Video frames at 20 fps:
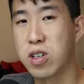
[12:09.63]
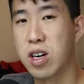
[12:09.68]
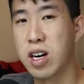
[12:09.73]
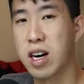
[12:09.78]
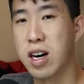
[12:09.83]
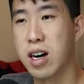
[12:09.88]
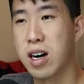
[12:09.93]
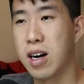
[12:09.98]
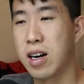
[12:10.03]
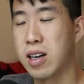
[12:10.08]

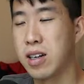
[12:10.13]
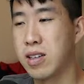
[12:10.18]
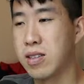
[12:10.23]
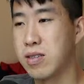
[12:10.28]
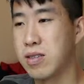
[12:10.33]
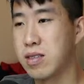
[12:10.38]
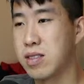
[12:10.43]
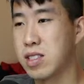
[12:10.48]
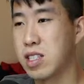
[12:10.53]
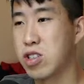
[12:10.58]
uh,
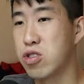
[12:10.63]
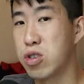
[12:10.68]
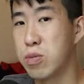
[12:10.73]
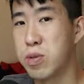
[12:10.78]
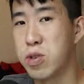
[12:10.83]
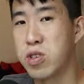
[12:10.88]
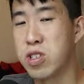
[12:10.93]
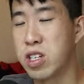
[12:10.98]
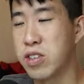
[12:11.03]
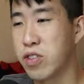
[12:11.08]

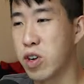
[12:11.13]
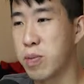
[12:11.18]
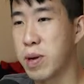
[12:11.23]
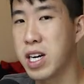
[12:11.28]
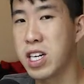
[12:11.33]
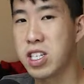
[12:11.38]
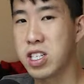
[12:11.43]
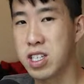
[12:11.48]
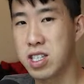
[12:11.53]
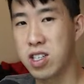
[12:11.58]
distribution of your
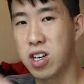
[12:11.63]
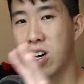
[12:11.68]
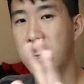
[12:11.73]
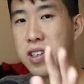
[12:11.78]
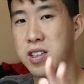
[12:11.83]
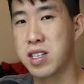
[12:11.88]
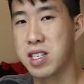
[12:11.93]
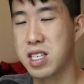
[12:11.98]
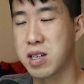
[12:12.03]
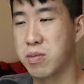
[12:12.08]
patients all
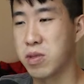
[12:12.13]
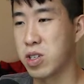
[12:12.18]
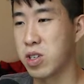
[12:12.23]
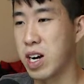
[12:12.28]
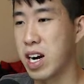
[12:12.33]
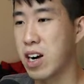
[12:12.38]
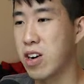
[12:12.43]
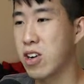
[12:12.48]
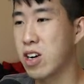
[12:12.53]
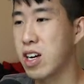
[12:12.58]
in a similar
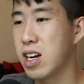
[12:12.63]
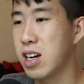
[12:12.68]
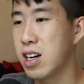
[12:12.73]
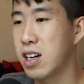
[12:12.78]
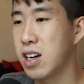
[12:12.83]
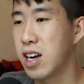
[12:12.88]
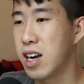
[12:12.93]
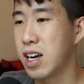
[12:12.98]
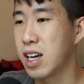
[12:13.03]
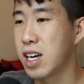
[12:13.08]

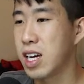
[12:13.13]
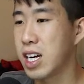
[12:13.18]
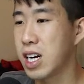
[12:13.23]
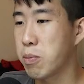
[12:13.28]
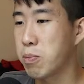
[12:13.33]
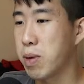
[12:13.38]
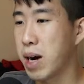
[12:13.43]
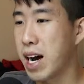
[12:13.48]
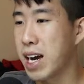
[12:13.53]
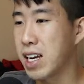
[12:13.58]
area,
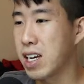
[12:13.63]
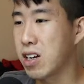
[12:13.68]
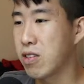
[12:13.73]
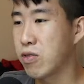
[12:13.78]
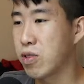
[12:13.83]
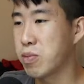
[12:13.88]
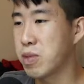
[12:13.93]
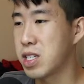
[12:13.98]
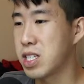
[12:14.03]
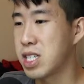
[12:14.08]
getting buy-in
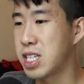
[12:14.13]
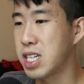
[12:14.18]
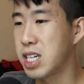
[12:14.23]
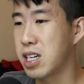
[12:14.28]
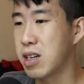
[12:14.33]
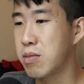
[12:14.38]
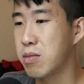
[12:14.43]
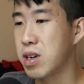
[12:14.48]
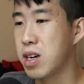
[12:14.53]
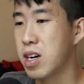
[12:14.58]
from the
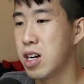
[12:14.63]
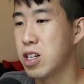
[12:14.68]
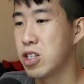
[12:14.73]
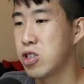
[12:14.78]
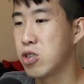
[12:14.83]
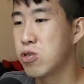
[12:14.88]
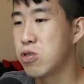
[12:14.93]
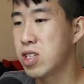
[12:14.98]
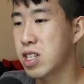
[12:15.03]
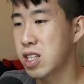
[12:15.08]
team,
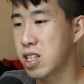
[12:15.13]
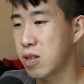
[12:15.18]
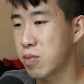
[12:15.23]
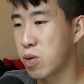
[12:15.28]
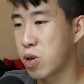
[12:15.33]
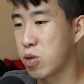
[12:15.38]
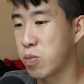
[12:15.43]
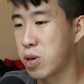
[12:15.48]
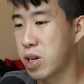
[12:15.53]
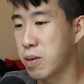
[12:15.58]
choosing the
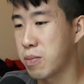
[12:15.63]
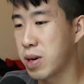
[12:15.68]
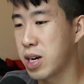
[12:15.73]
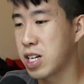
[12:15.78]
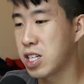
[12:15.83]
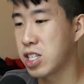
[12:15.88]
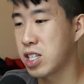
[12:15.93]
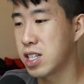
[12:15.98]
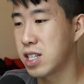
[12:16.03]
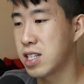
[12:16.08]
appropriate
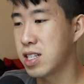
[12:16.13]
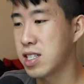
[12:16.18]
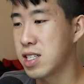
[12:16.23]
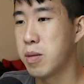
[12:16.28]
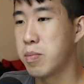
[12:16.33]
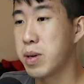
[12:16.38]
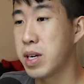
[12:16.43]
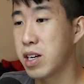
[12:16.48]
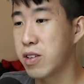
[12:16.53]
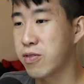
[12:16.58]

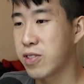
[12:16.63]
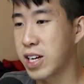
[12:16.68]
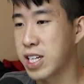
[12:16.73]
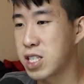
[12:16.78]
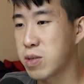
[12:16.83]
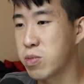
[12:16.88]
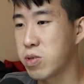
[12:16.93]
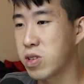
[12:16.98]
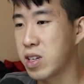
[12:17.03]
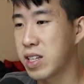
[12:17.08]
patients, being
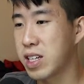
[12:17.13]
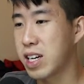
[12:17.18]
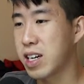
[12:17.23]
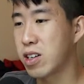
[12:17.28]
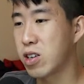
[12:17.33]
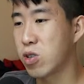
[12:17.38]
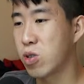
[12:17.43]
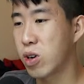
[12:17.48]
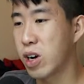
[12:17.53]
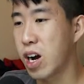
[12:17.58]
flexible, and
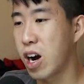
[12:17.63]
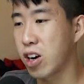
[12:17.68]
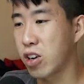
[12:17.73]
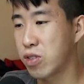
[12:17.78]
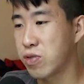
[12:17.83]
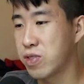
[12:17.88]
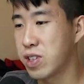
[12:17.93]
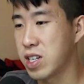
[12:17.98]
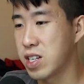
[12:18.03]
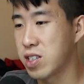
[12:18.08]
then
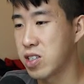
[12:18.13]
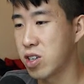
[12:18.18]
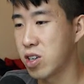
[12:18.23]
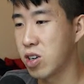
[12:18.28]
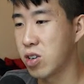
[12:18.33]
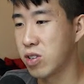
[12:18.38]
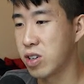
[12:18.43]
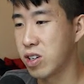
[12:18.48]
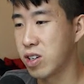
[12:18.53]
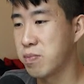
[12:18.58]
choreography.
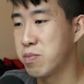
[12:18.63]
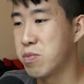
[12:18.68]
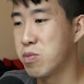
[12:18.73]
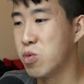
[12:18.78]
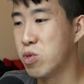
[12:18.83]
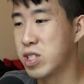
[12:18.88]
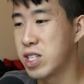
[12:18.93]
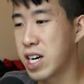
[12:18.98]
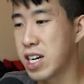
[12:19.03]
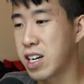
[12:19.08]
So, you know,
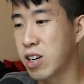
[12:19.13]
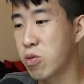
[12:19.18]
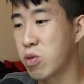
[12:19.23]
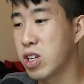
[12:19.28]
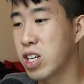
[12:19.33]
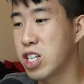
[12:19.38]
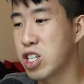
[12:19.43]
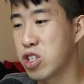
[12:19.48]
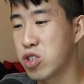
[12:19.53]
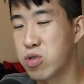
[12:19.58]
setting
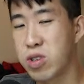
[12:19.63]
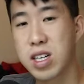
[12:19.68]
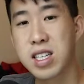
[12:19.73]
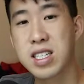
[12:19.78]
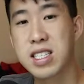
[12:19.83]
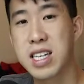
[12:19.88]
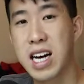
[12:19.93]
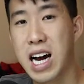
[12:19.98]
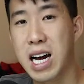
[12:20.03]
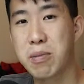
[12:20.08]
really
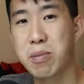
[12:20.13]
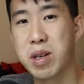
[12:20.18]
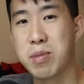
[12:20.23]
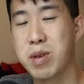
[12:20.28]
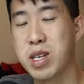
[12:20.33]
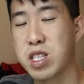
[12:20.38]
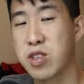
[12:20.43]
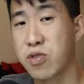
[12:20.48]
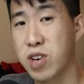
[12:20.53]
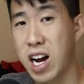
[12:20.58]
strict time
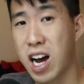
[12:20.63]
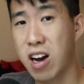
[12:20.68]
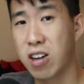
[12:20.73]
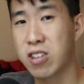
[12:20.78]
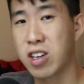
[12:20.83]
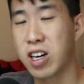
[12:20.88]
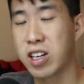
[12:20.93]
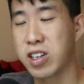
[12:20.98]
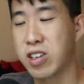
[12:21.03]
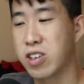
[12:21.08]
limits for how
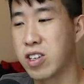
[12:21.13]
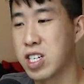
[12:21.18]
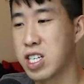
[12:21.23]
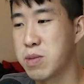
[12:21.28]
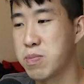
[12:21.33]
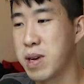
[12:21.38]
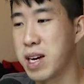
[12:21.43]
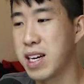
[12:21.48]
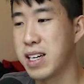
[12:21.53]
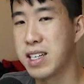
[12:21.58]
long you're going
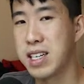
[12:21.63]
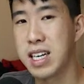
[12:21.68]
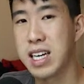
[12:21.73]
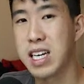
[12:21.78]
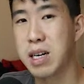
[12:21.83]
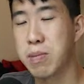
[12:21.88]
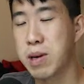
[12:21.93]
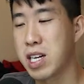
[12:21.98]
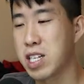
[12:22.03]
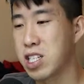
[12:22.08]
to spend
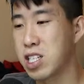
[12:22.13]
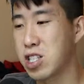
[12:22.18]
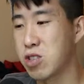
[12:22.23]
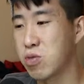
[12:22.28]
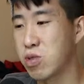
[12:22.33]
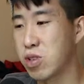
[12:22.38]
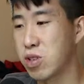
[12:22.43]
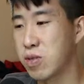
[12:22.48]
in a patient's room.